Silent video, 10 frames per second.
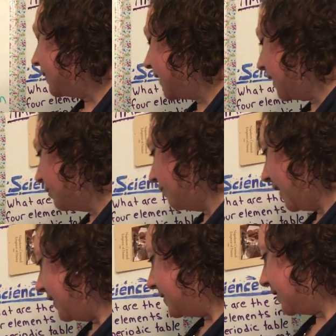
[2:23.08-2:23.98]
that
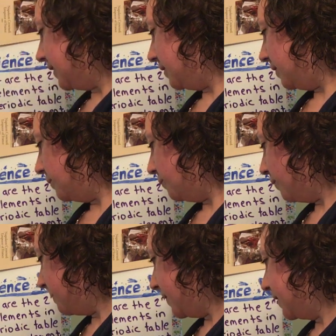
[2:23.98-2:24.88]
granted
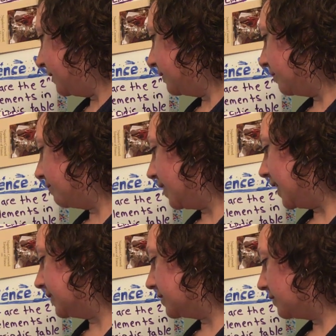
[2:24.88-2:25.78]
women the
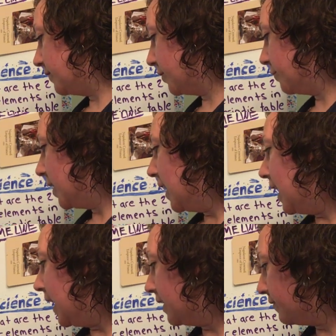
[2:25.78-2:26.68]
right to vote.
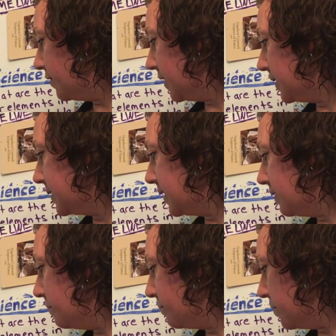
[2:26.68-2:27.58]
And if you can see
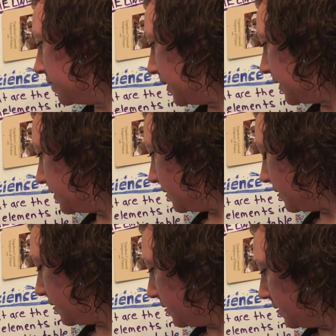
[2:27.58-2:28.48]
the board, these are
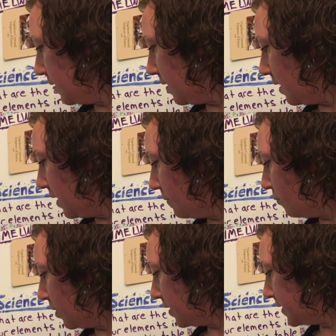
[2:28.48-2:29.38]
the
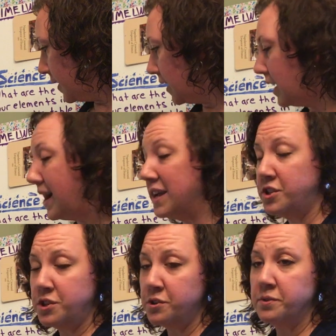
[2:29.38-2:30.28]
words that I
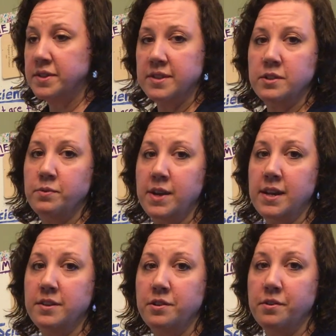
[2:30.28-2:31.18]
chose this
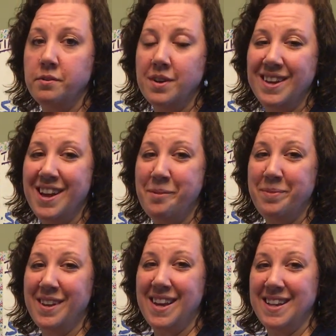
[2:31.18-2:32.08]
week to help
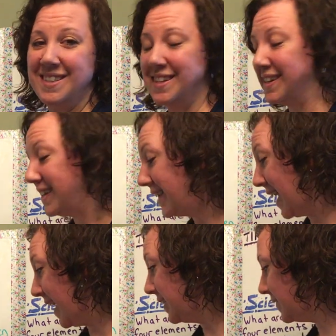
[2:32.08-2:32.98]
the kids in
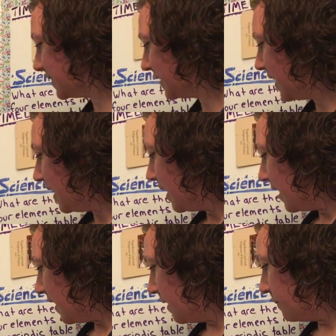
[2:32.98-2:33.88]
class.
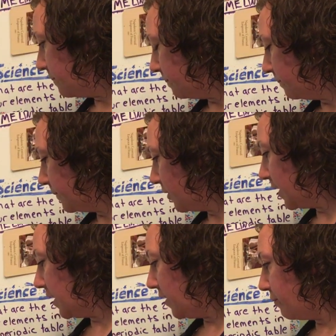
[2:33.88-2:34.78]
I'm going
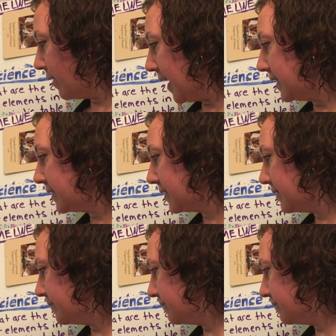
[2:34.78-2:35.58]
to erase